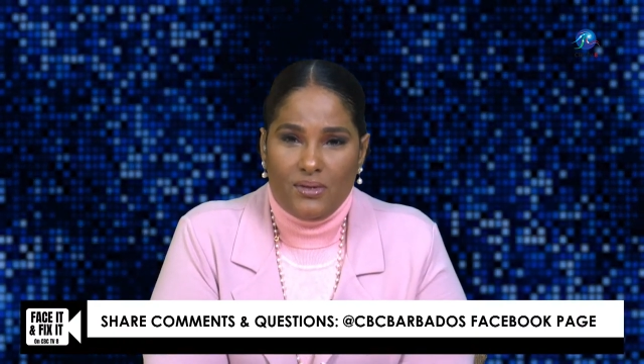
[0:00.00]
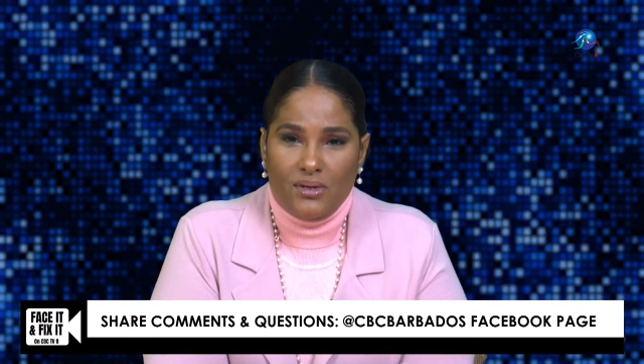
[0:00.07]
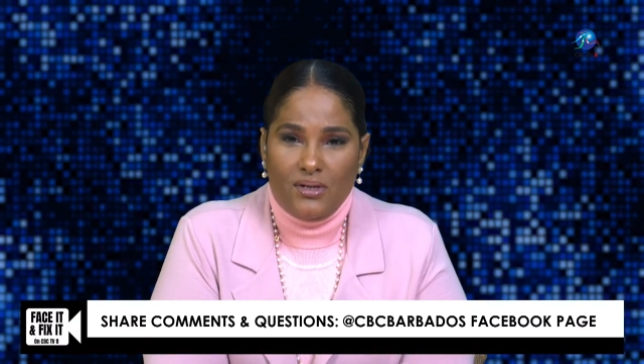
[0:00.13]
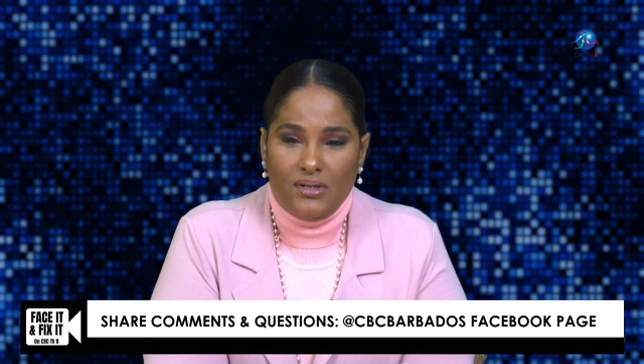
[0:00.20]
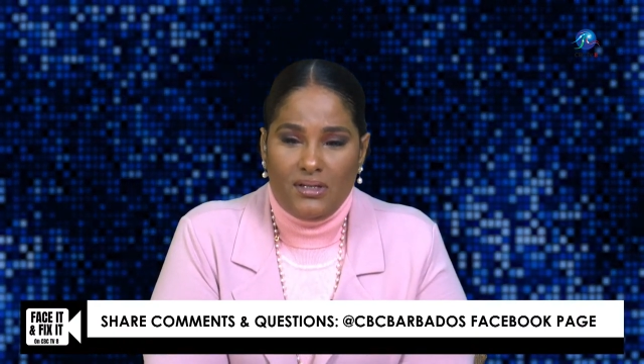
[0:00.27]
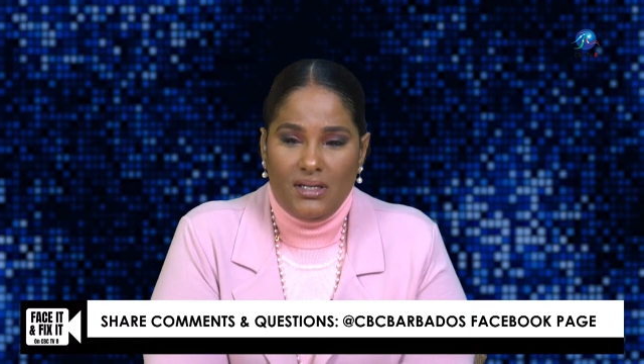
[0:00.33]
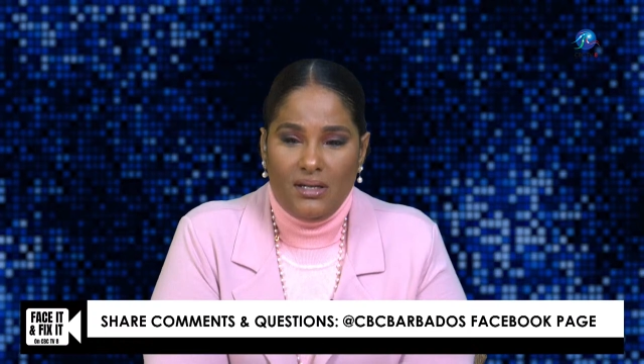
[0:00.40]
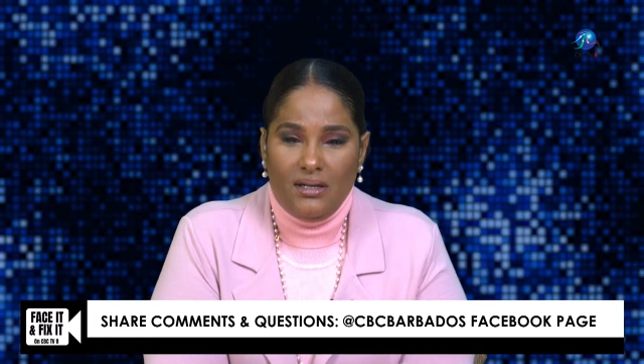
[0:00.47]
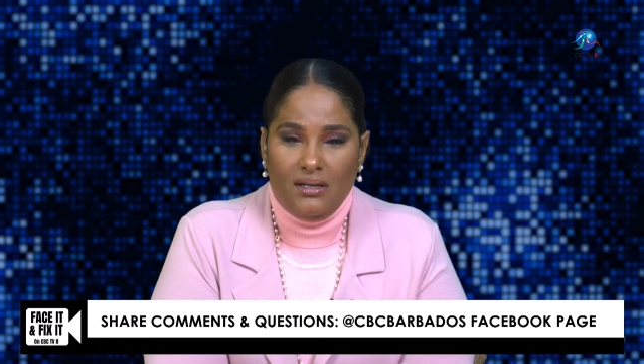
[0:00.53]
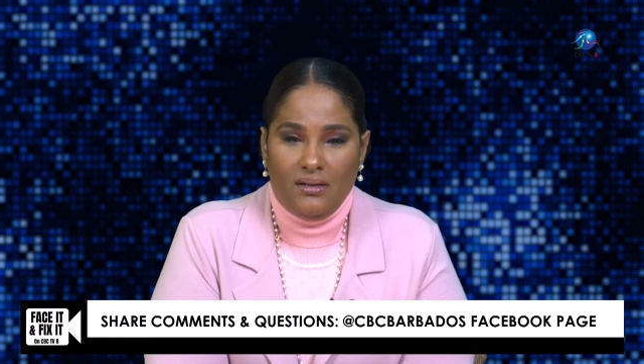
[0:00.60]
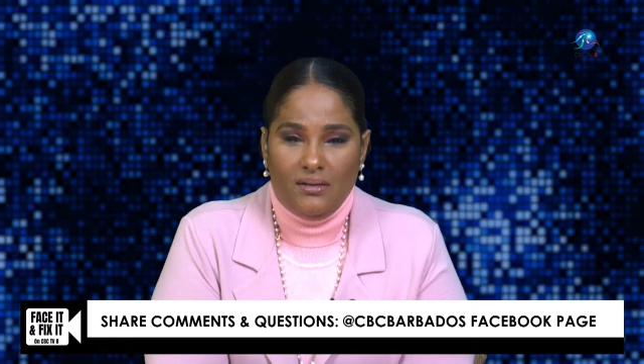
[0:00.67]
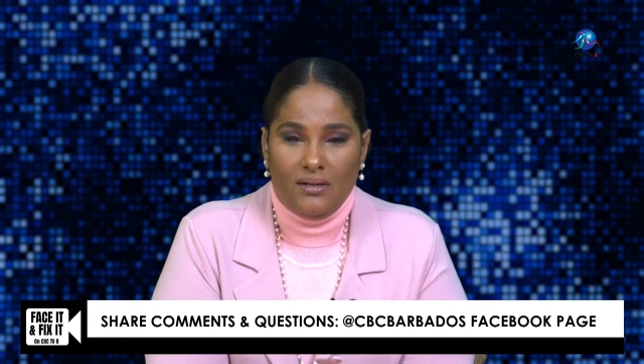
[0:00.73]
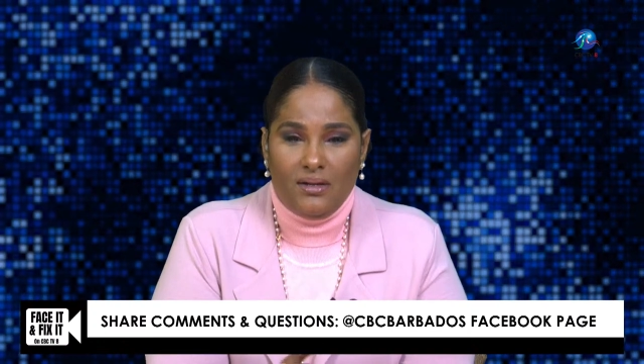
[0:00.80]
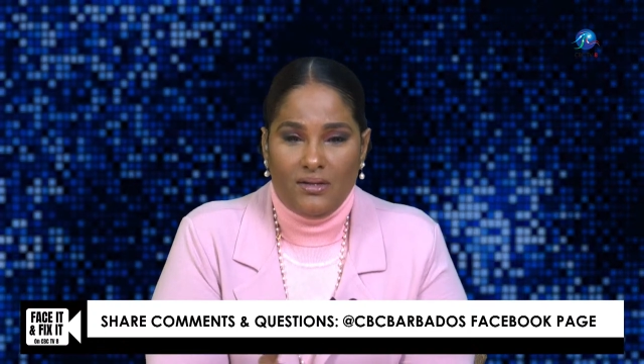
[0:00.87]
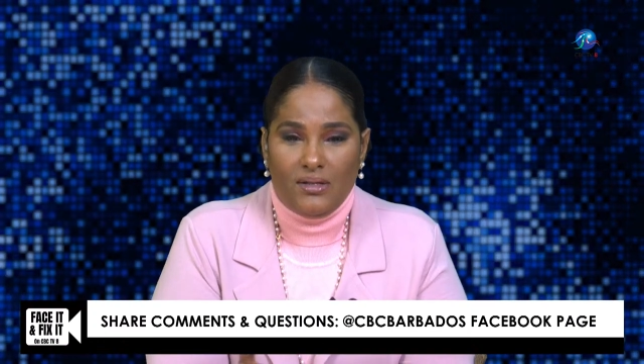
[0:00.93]
So you
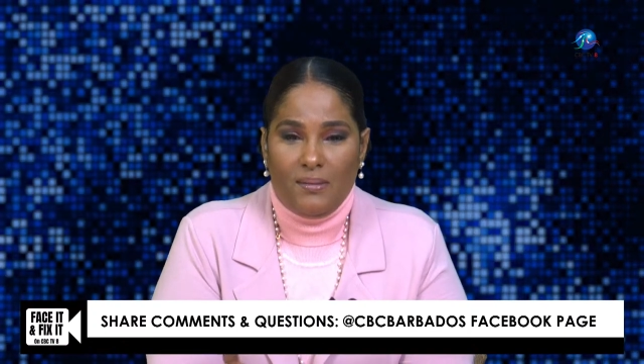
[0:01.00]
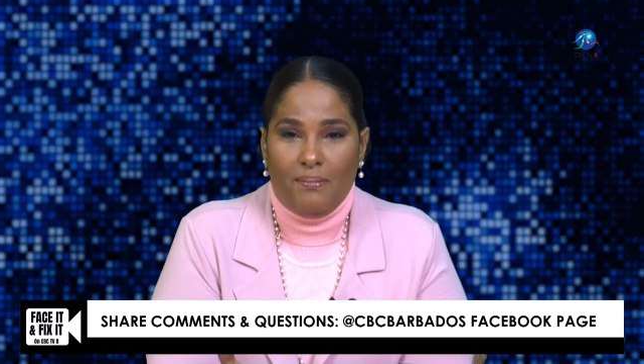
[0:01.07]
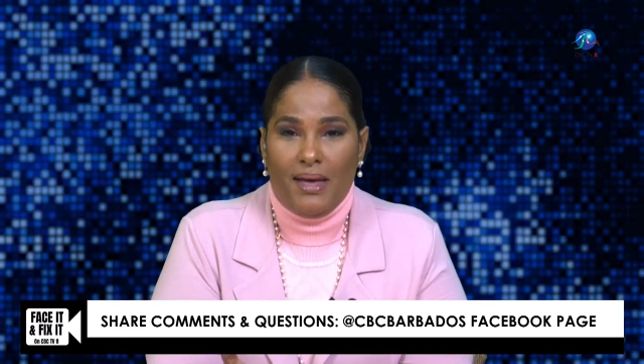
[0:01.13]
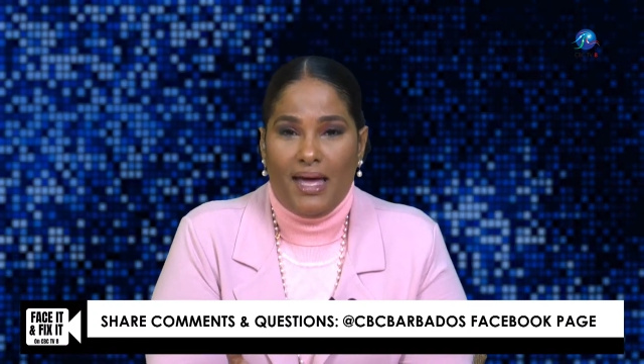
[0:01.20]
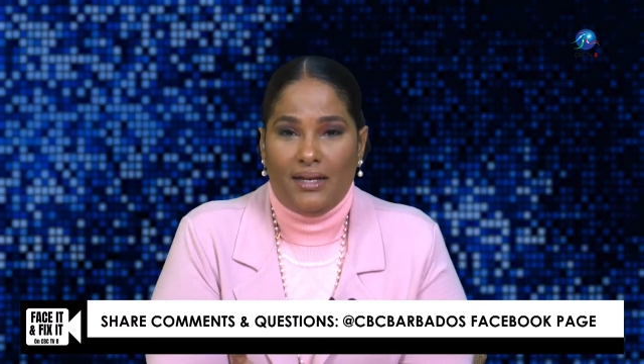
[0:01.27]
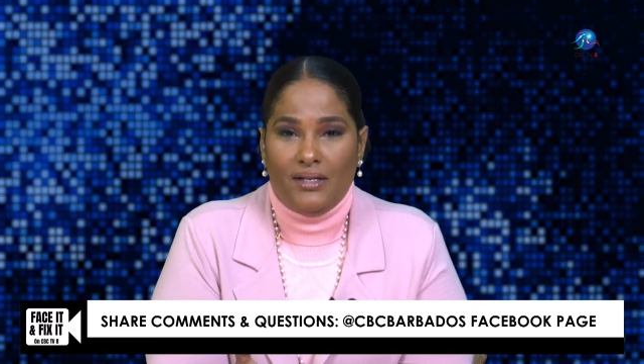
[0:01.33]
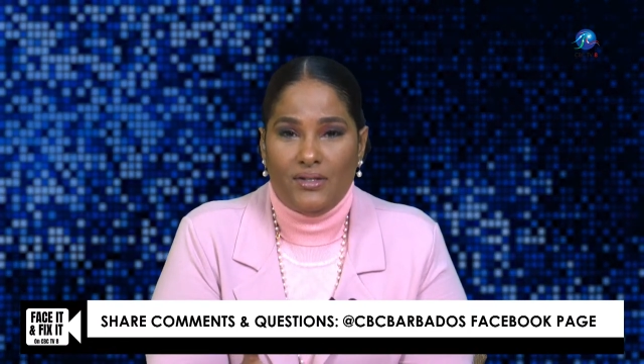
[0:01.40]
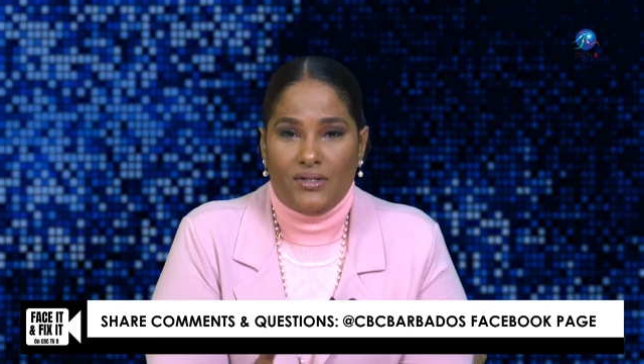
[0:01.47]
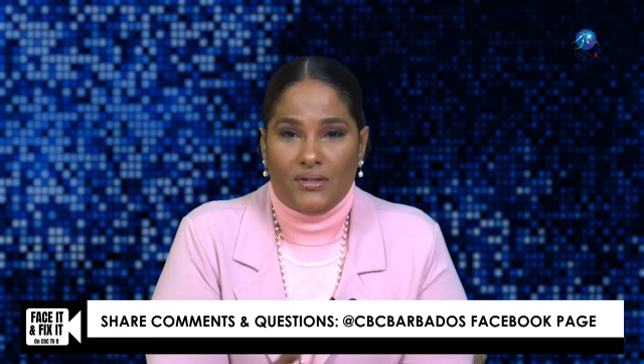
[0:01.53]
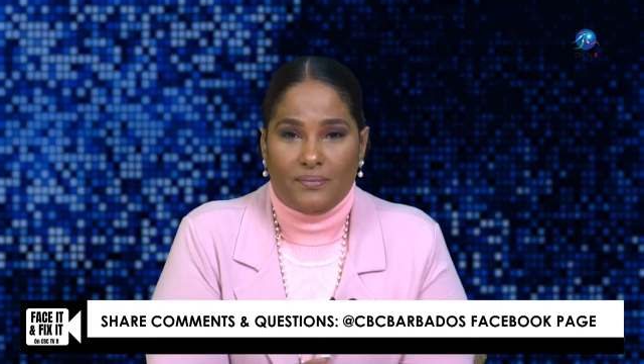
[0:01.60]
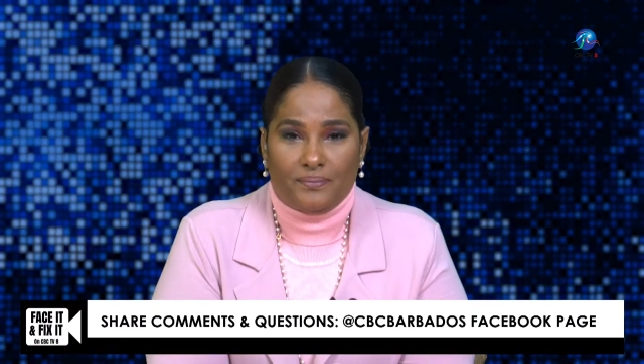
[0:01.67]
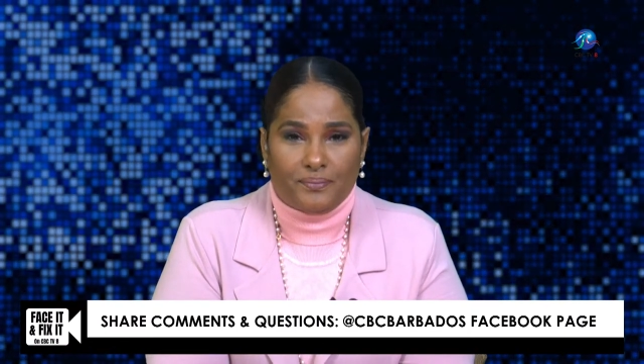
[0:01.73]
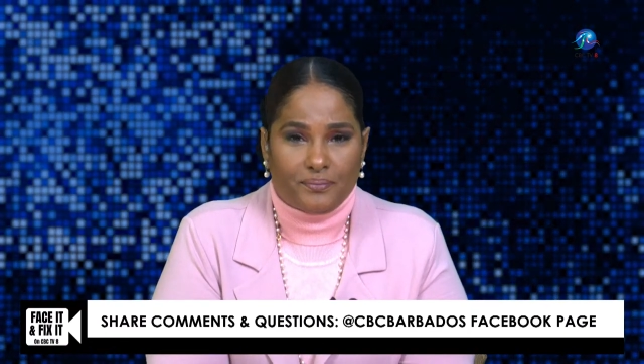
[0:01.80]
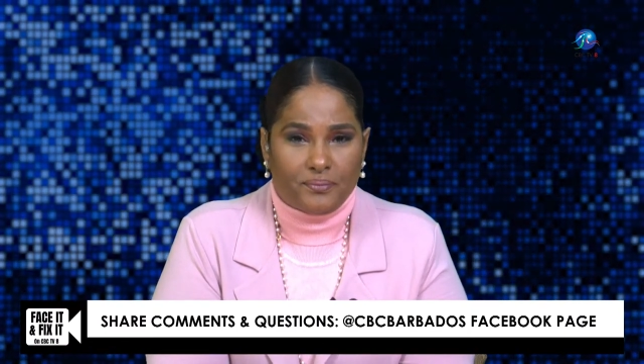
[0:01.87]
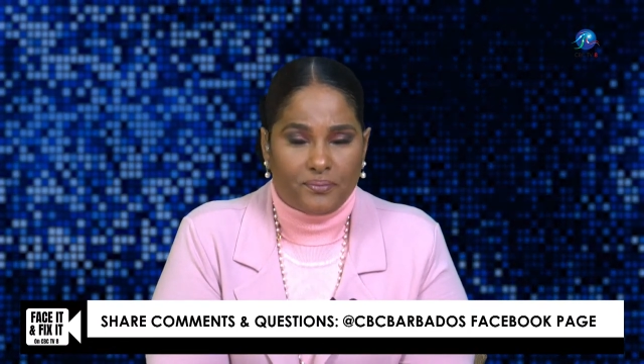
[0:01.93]
see, there's a
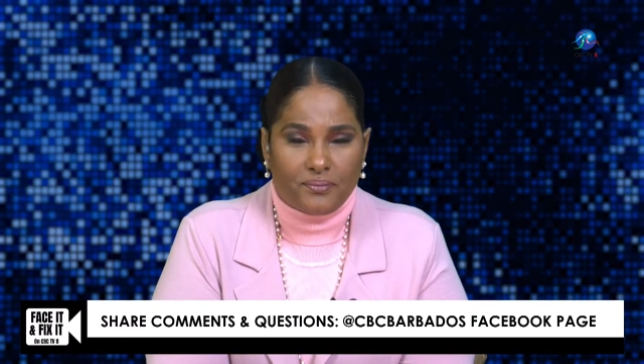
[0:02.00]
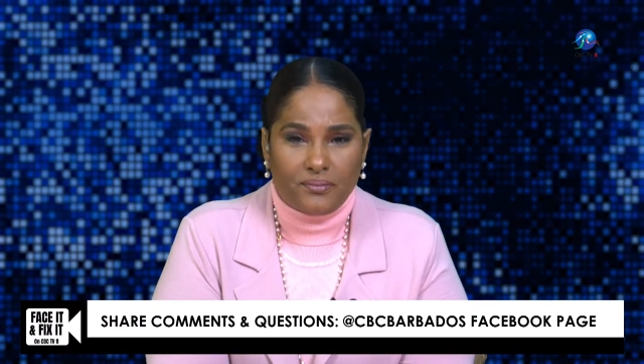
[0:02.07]
balance